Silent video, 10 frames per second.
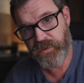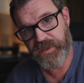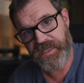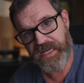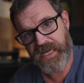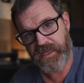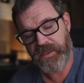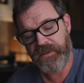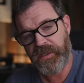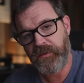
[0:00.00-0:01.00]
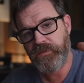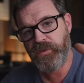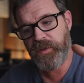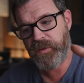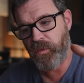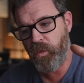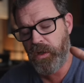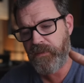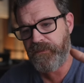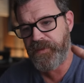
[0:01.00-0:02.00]
with a DAC, comes with
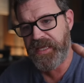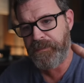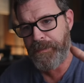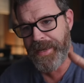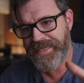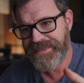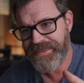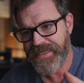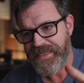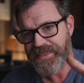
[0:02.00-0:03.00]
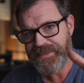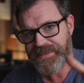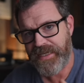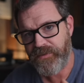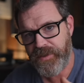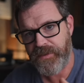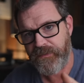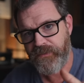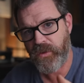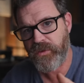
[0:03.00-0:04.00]
one of the best sounding
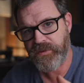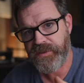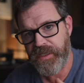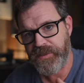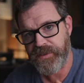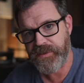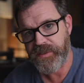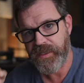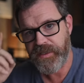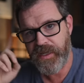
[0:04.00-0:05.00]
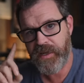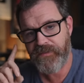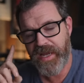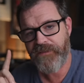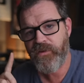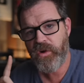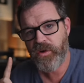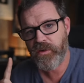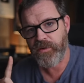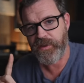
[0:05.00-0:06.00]
phono stages that I've ever
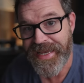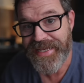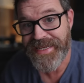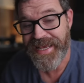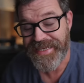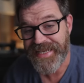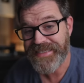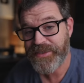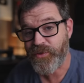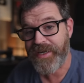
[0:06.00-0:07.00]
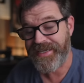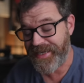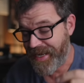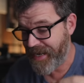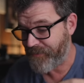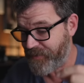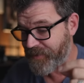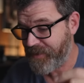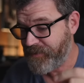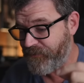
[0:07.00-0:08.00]
heard in an integrated amp.
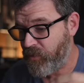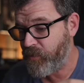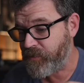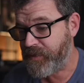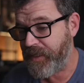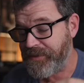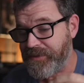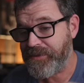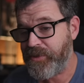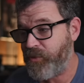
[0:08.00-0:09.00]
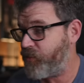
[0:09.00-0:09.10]
This phono stage is so